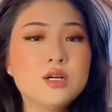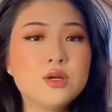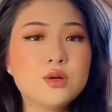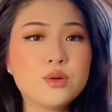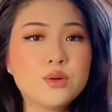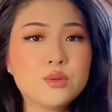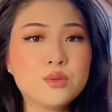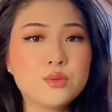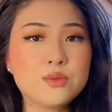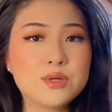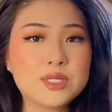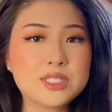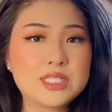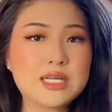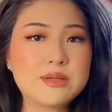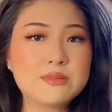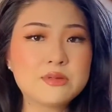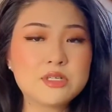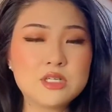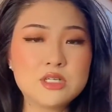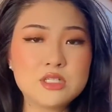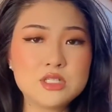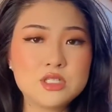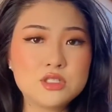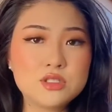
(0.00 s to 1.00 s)
What I'm
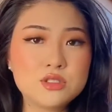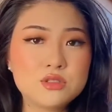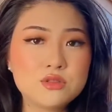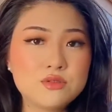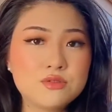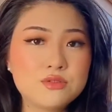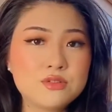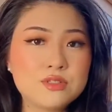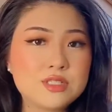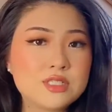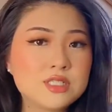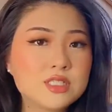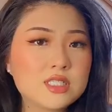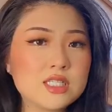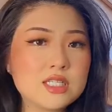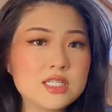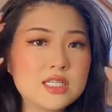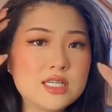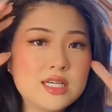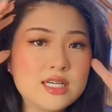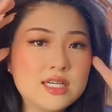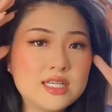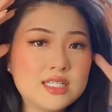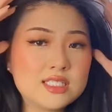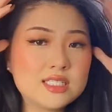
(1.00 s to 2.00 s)
going to do first
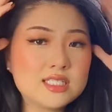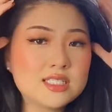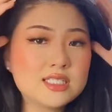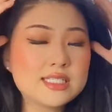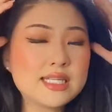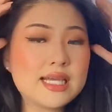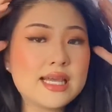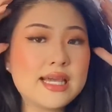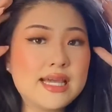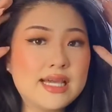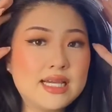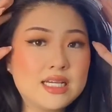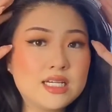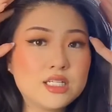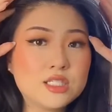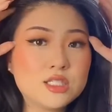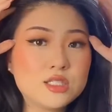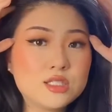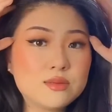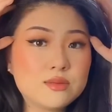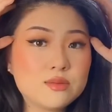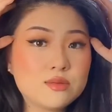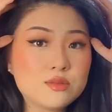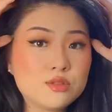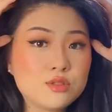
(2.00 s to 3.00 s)
is take
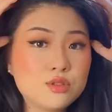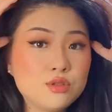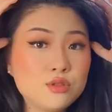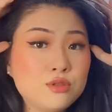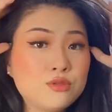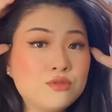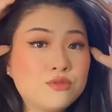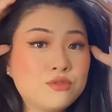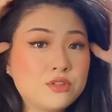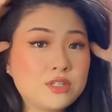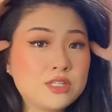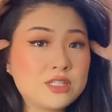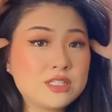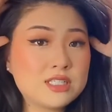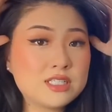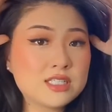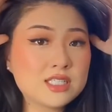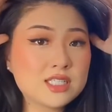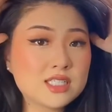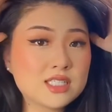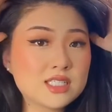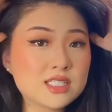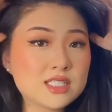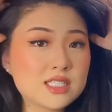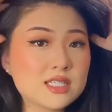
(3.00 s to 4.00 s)

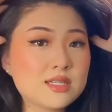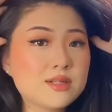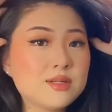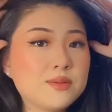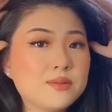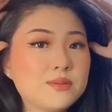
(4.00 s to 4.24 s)
2/3,